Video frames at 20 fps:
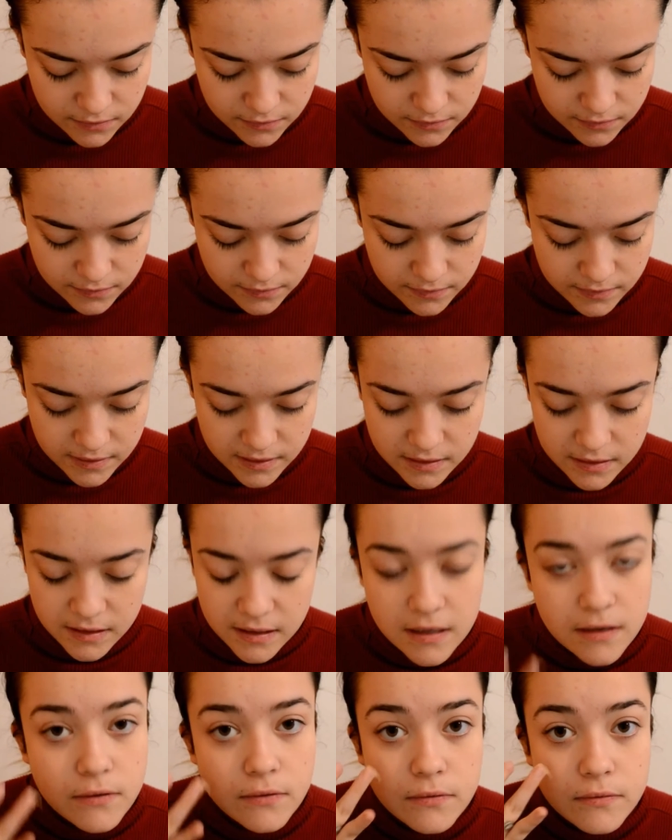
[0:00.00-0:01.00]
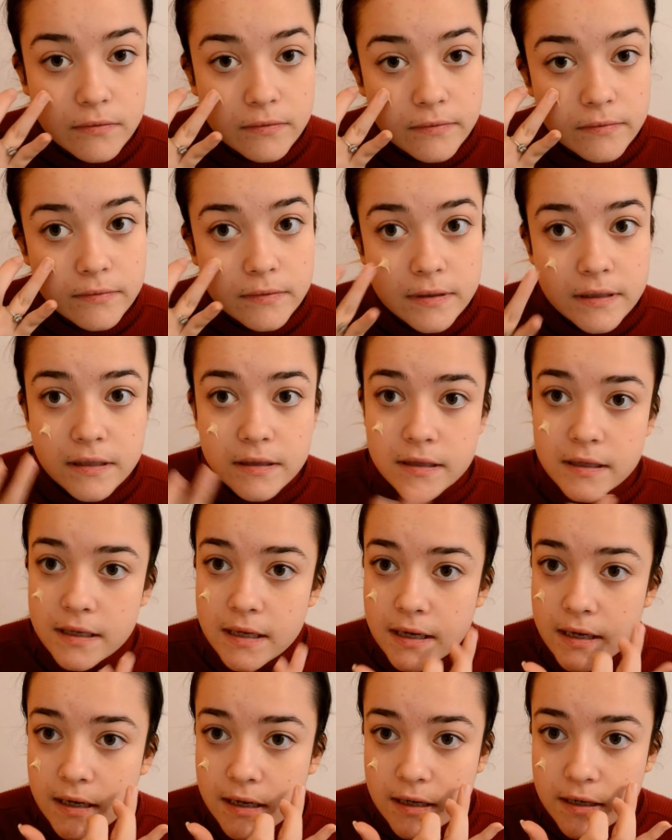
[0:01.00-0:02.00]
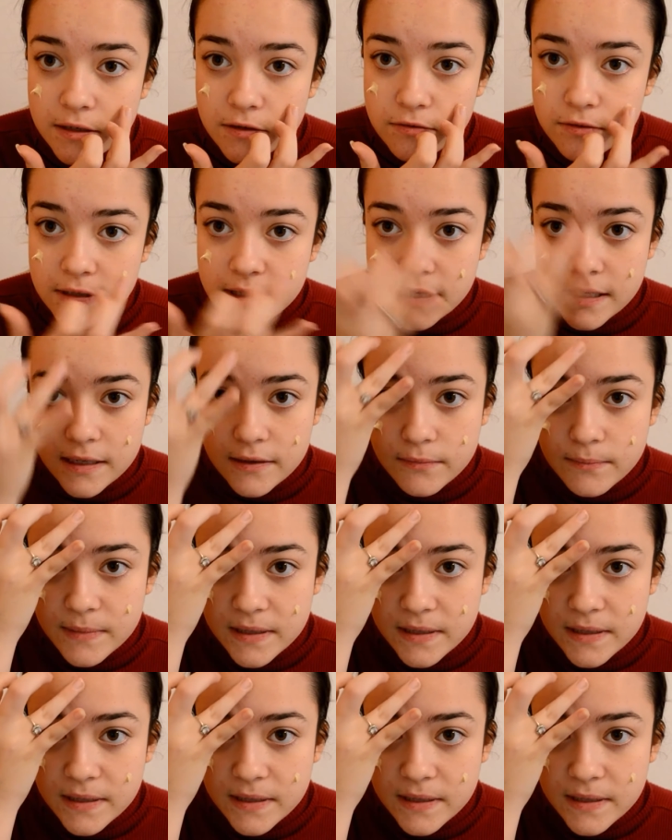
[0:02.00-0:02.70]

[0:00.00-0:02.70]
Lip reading: Really hydrating